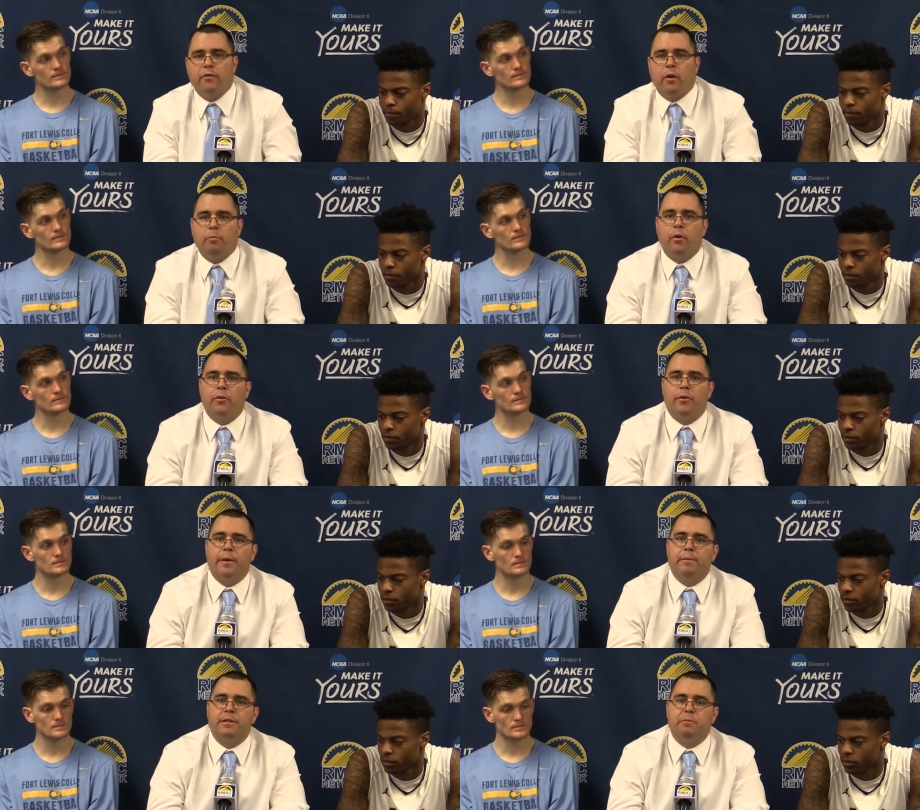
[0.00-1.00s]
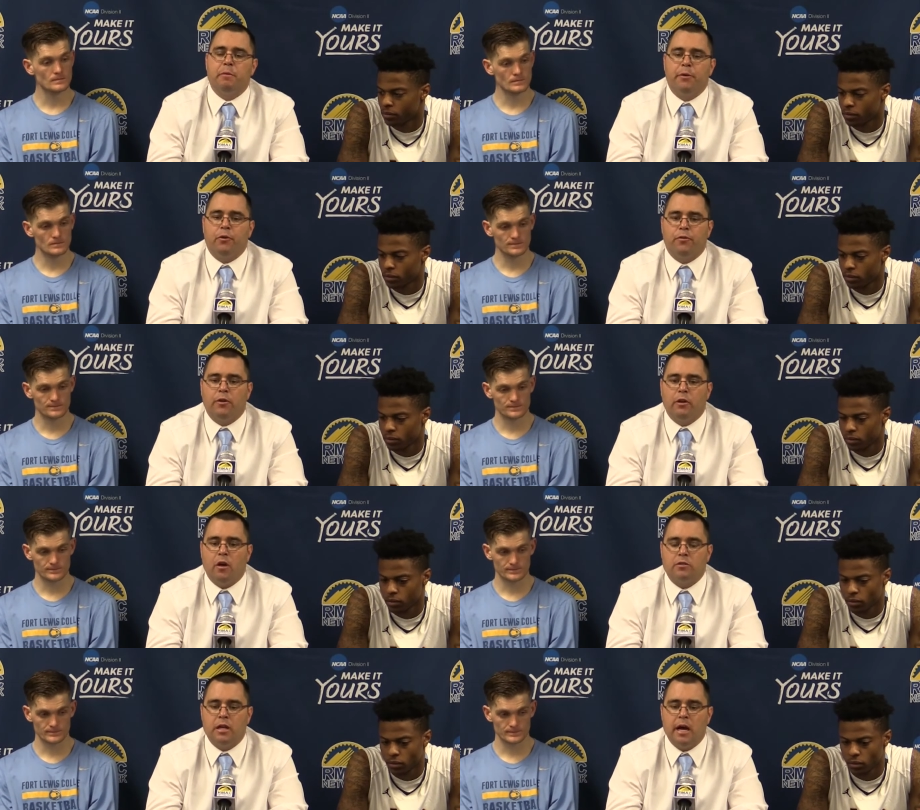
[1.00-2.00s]
Speaker 1: of our program, and it's been built for a
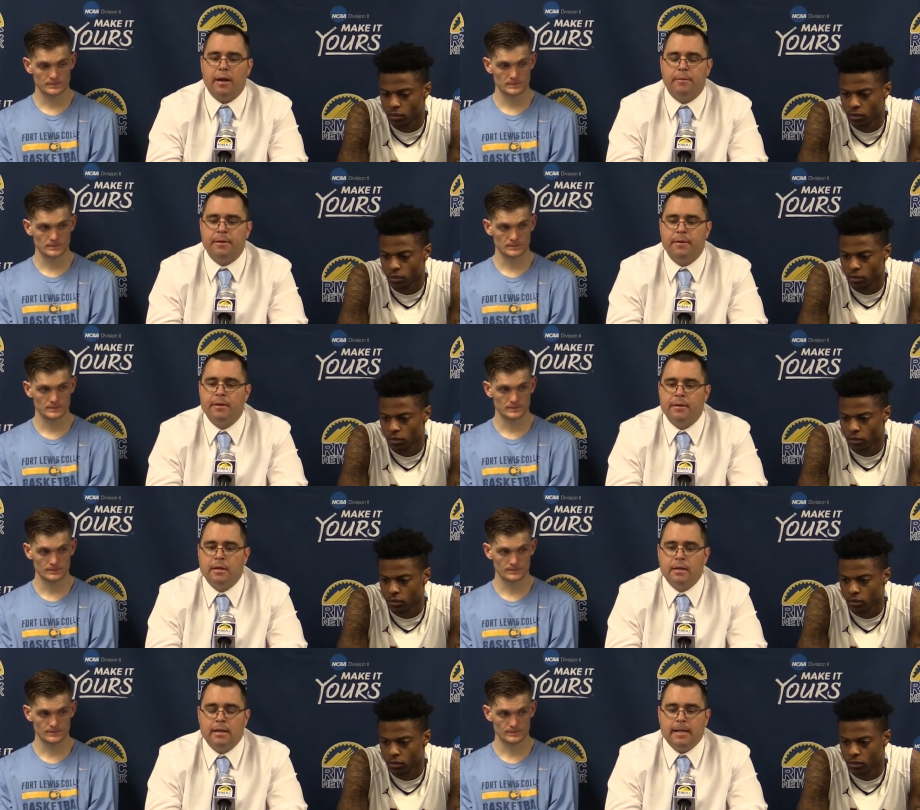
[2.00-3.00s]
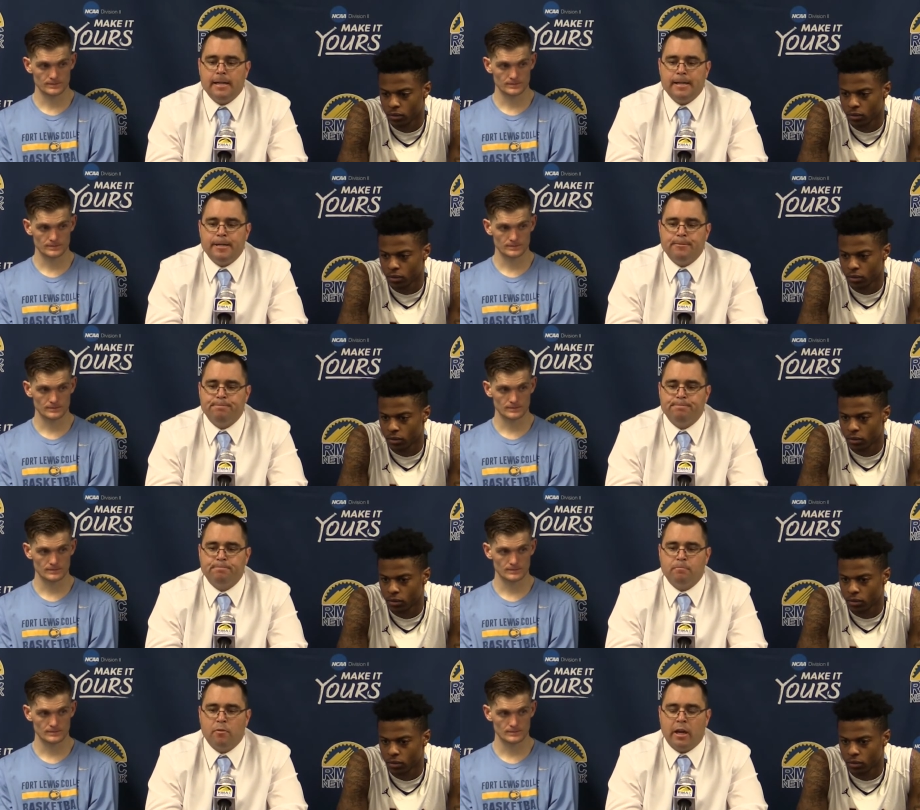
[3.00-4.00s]
long time, and um,
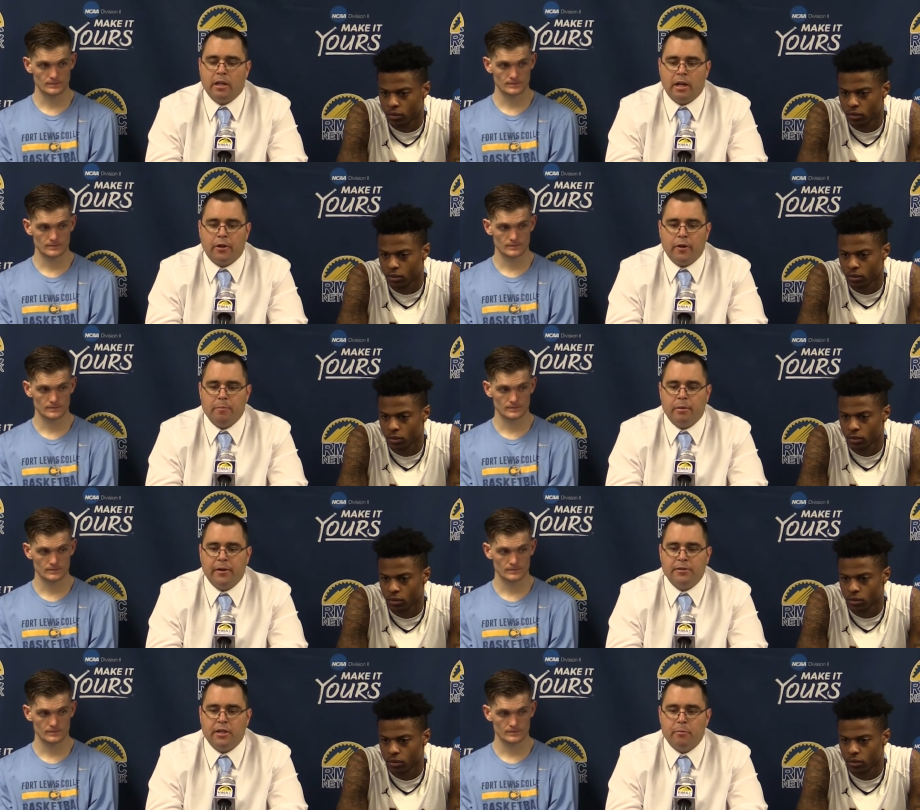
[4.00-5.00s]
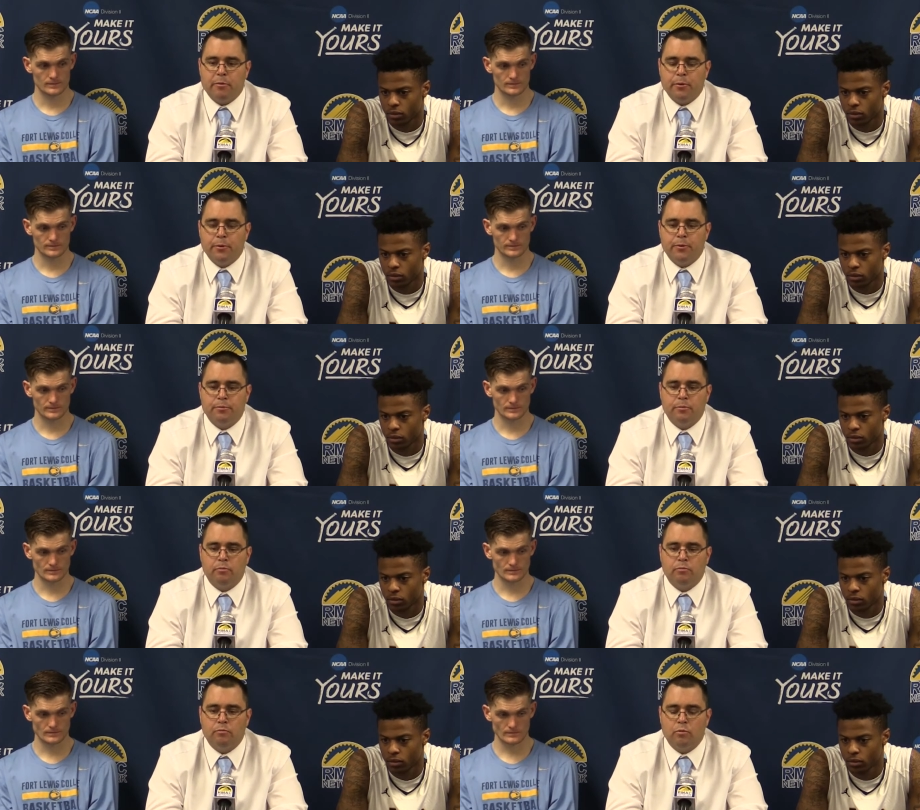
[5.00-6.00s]
we've had a lot of great players come through,
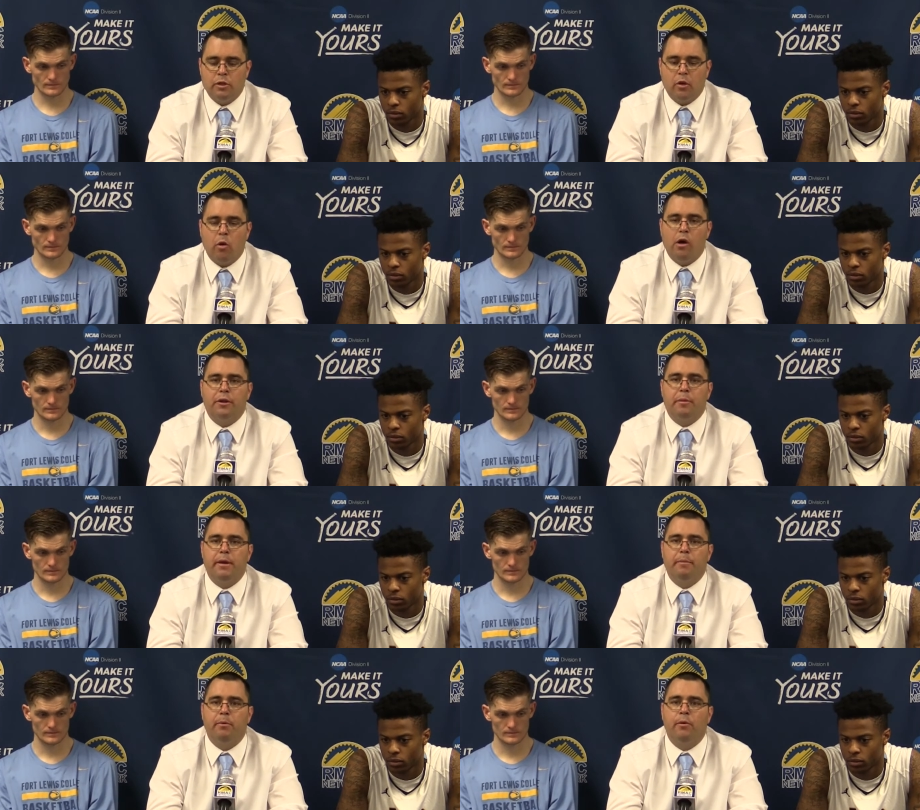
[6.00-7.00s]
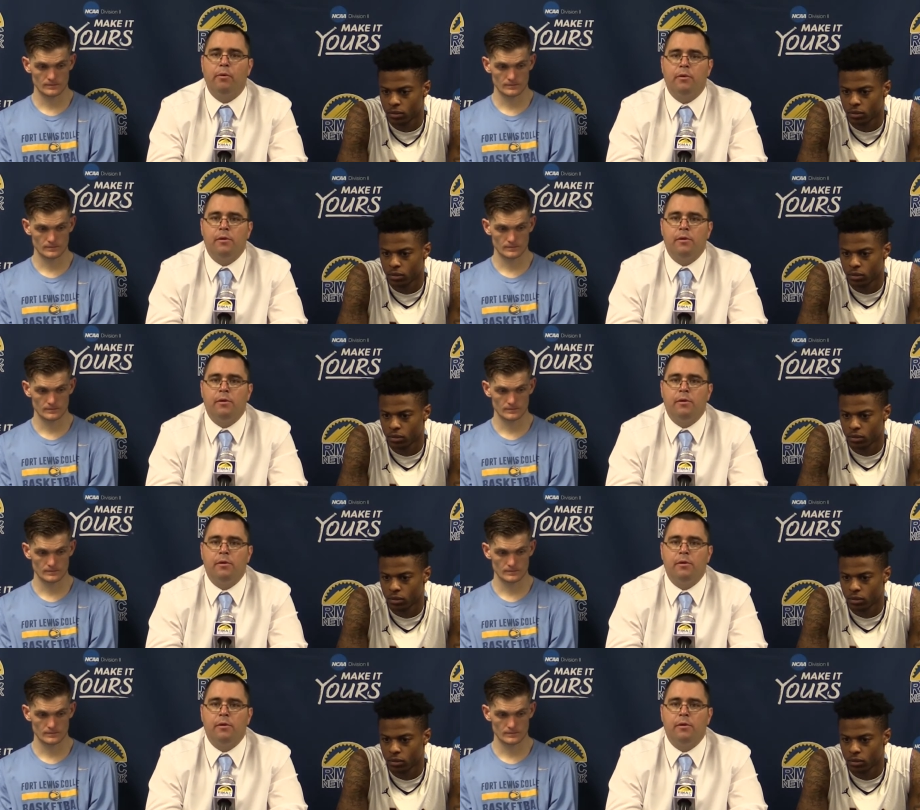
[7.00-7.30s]
really quality people.